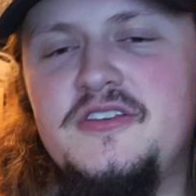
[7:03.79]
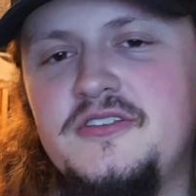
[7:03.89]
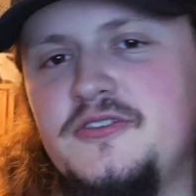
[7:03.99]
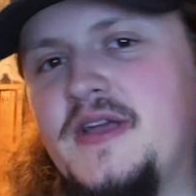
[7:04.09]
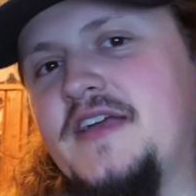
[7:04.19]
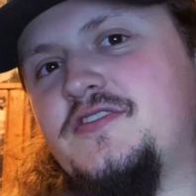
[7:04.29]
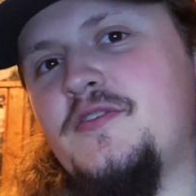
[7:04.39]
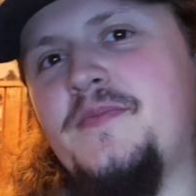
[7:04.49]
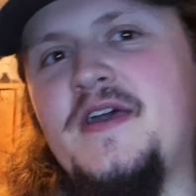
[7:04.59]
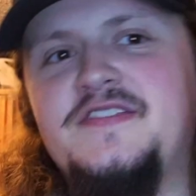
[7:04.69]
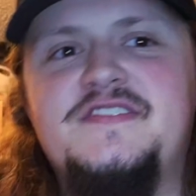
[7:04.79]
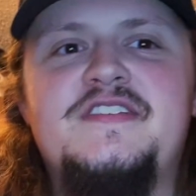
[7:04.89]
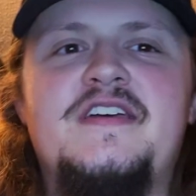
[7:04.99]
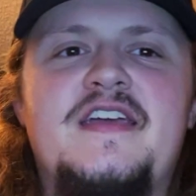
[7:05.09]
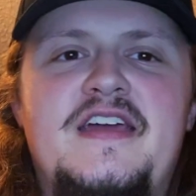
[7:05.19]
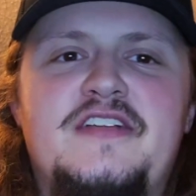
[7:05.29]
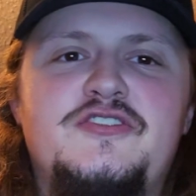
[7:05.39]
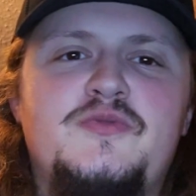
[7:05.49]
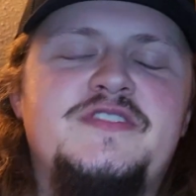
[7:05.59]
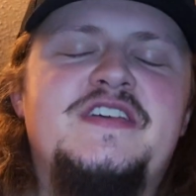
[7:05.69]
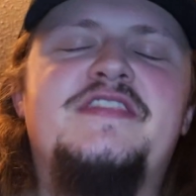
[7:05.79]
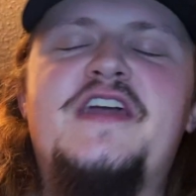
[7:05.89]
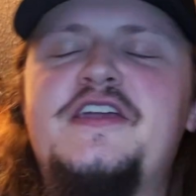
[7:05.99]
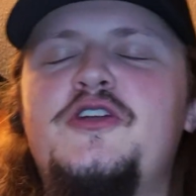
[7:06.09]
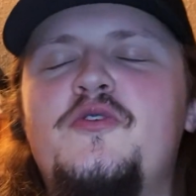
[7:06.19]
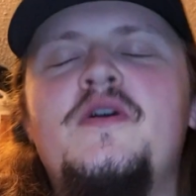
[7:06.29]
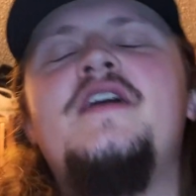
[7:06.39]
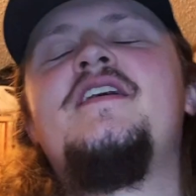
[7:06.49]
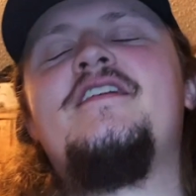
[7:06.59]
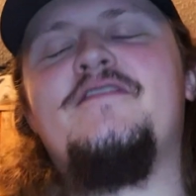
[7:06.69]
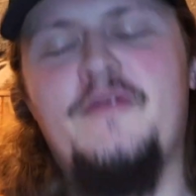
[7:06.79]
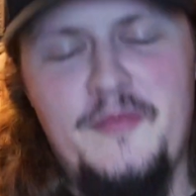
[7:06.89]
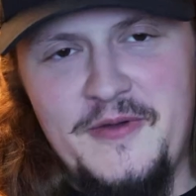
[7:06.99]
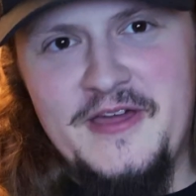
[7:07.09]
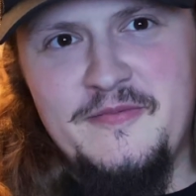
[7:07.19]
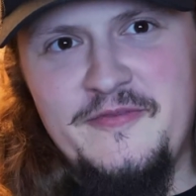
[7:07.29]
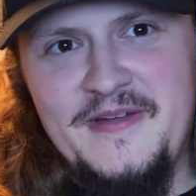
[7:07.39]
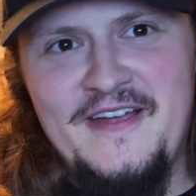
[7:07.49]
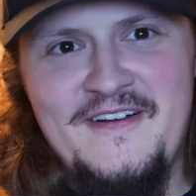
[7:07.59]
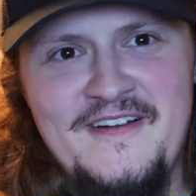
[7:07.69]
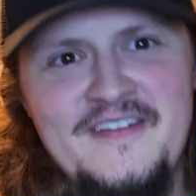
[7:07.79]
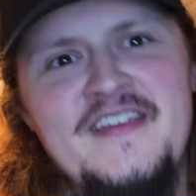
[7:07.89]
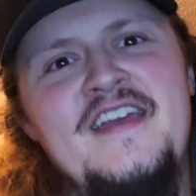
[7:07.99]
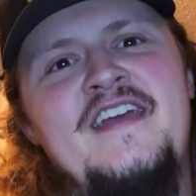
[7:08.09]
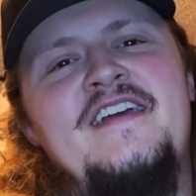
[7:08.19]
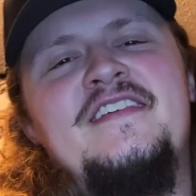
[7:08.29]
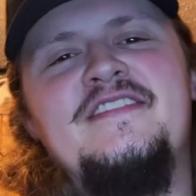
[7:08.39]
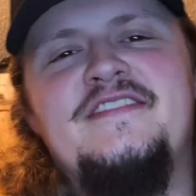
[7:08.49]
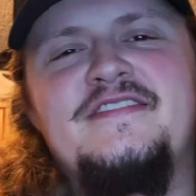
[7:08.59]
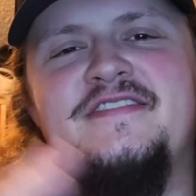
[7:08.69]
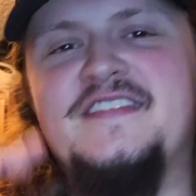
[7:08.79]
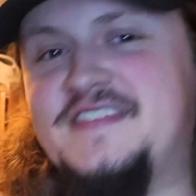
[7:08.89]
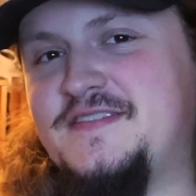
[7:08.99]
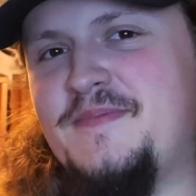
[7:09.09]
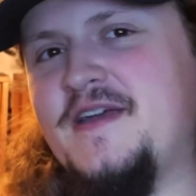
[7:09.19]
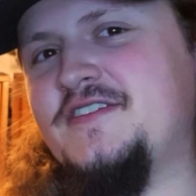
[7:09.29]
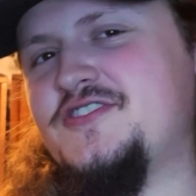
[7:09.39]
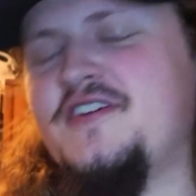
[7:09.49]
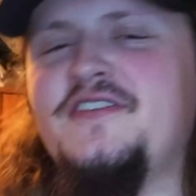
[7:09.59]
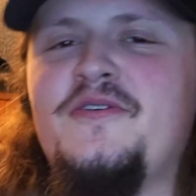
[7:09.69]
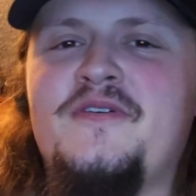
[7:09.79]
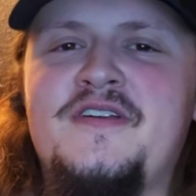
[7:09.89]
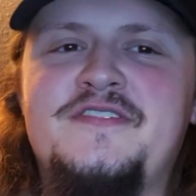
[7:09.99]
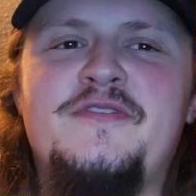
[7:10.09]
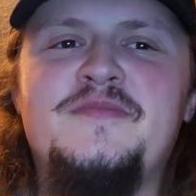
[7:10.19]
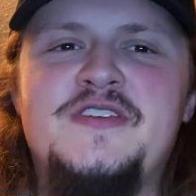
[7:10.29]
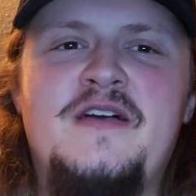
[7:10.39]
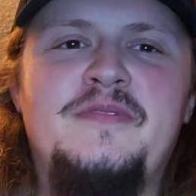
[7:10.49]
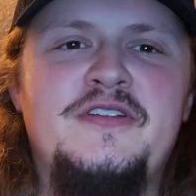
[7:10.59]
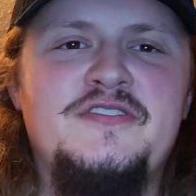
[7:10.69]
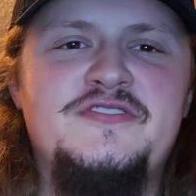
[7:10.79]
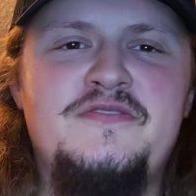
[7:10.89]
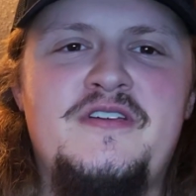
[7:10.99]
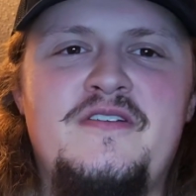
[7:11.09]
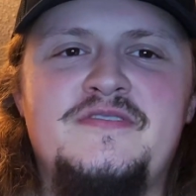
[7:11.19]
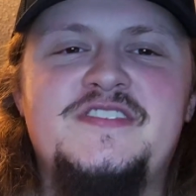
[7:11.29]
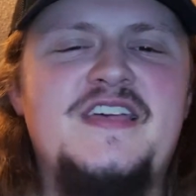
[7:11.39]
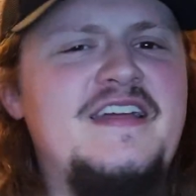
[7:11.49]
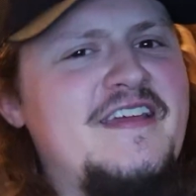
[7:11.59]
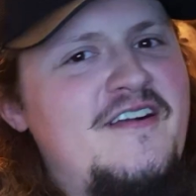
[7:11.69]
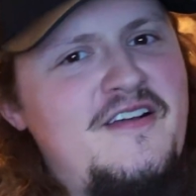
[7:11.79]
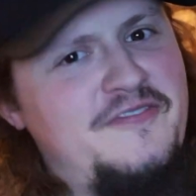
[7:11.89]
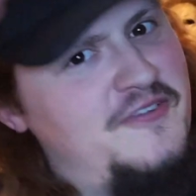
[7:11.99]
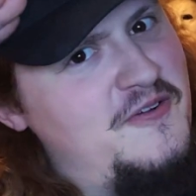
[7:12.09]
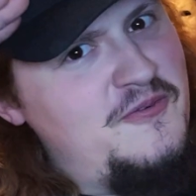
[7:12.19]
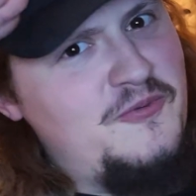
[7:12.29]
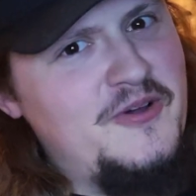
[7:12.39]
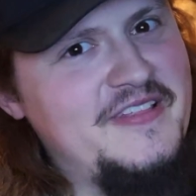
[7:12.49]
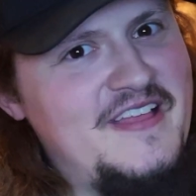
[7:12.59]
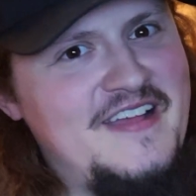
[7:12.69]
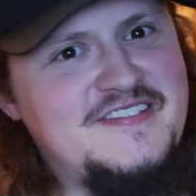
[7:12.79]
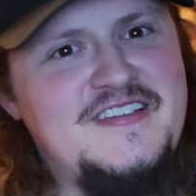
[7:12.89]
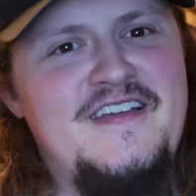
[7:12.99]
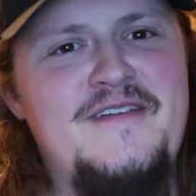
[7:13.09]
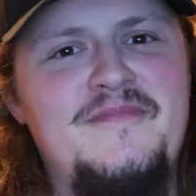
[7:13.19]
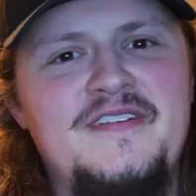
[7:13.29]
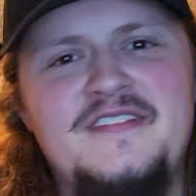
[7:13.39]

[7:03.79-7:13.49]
You guys are the best, and I just want to say thank you from the bottom of my heart. This has been Sean Norris from Zomb Leader Studios, signing off one last time.